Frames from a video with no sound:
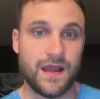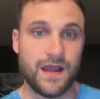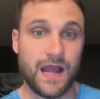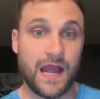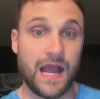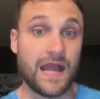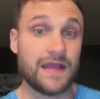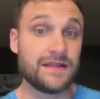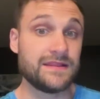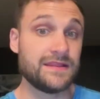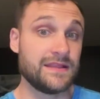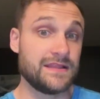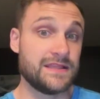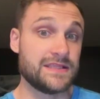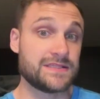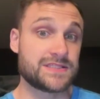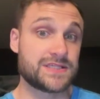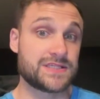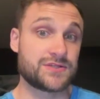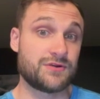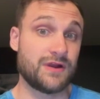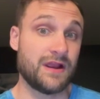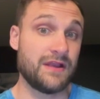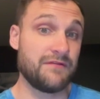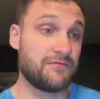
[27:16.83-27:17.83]
I think this
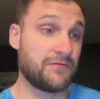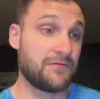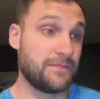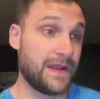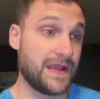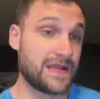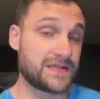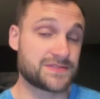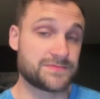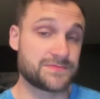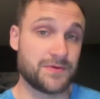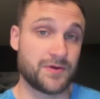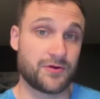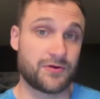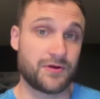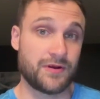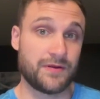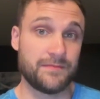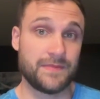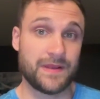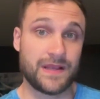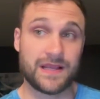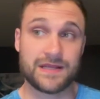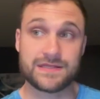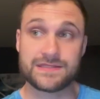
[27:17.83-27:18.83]
is great for basketball,
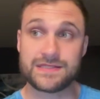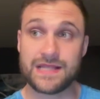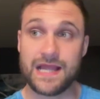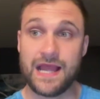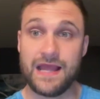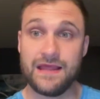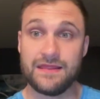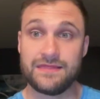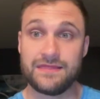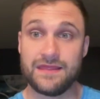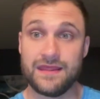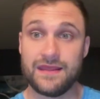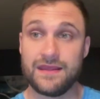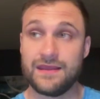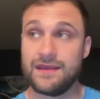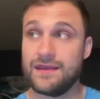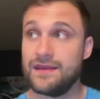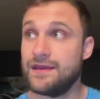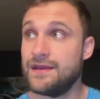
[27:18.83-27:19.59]
Grim, because I think